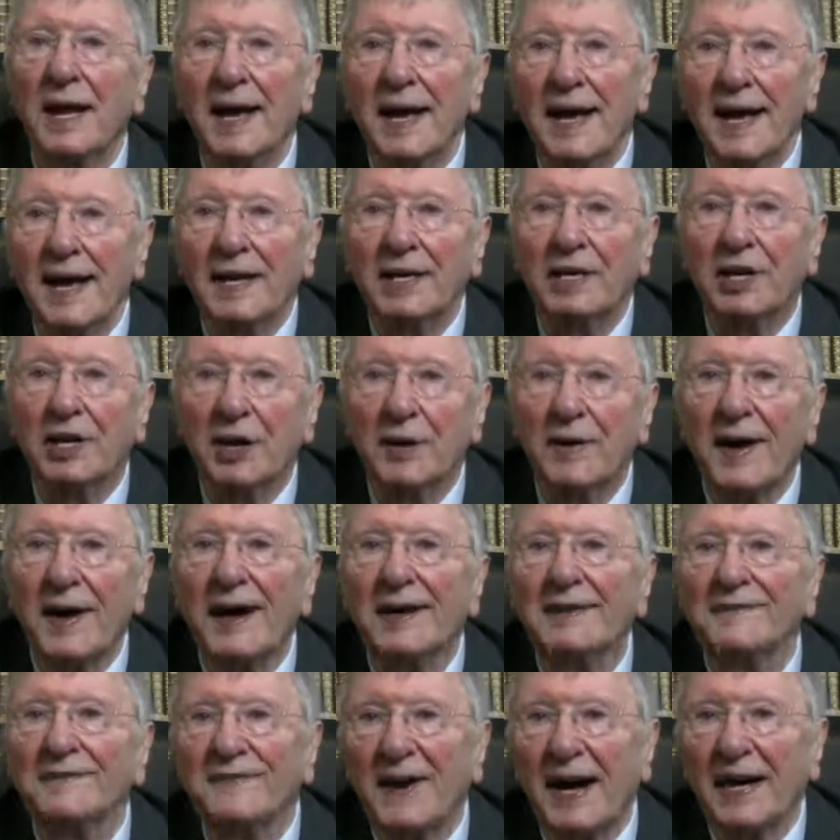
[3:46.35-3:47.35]

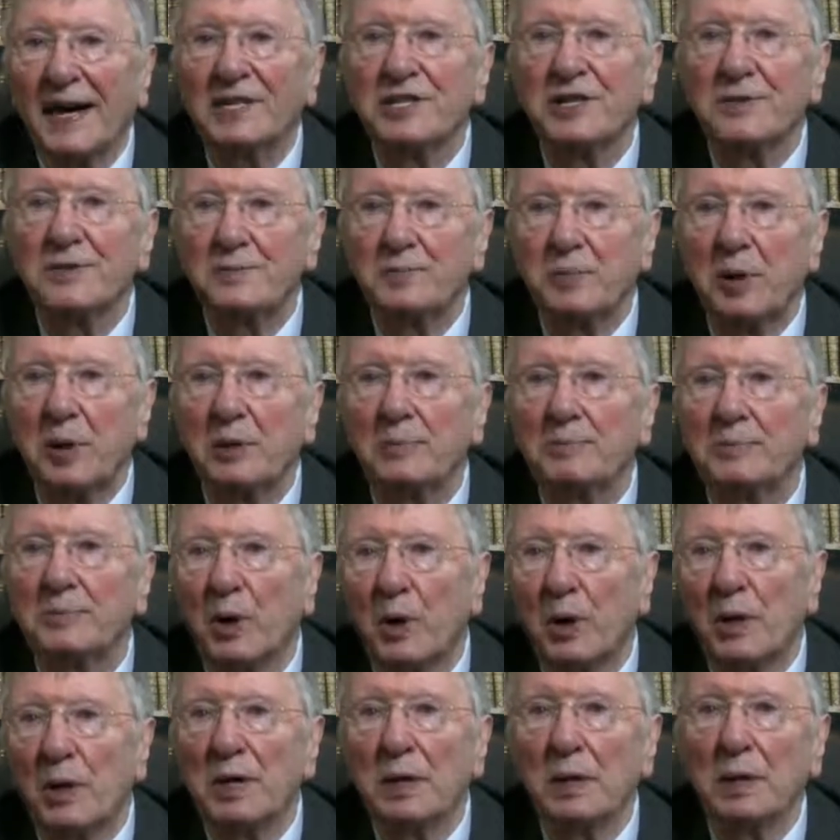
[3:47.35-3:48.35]
incorrect vacuum pump
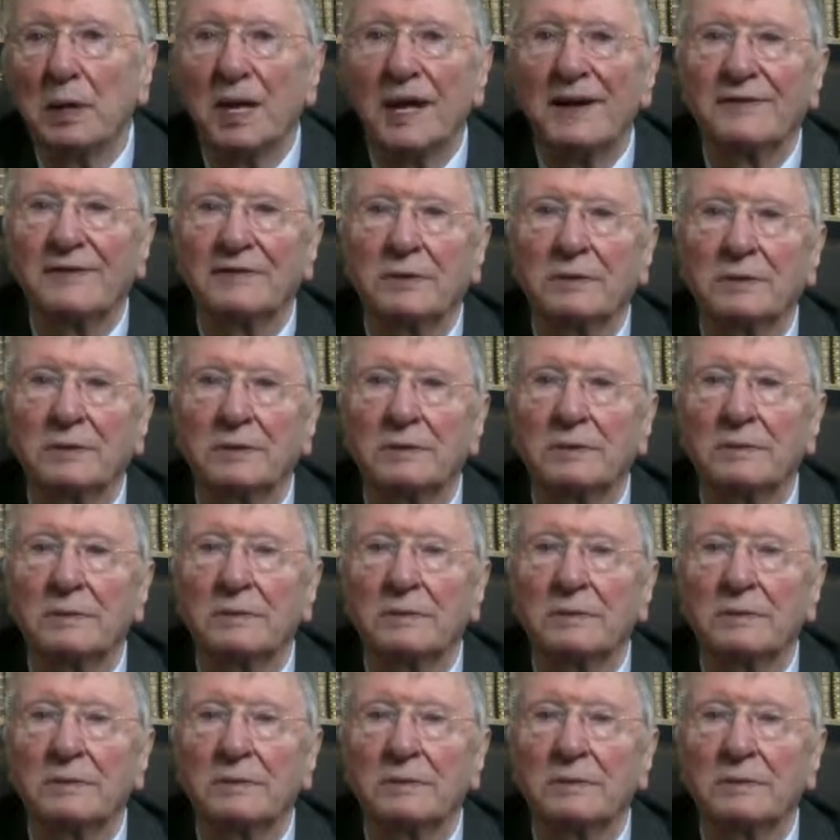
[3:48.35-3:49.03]
oil level,